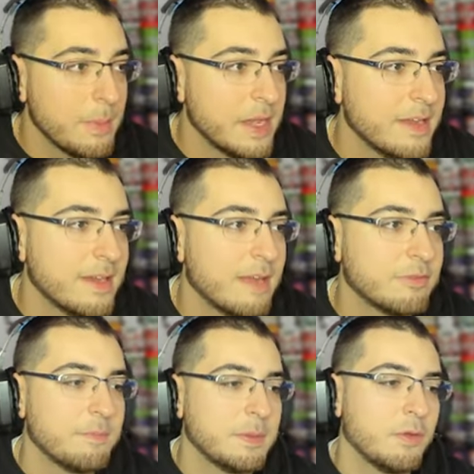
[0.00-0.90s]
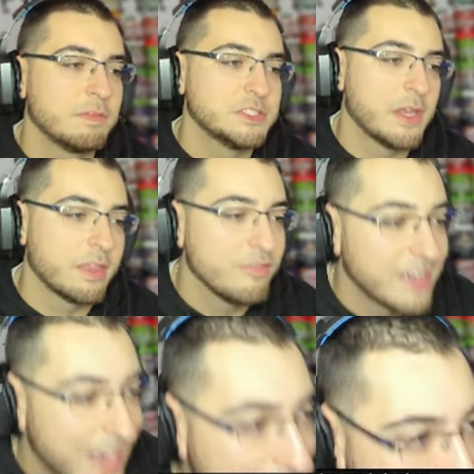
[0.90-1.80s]
game in here after I've been going for shots
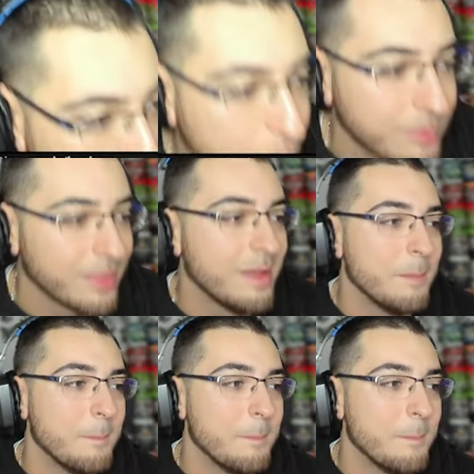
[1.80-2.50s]
for hours.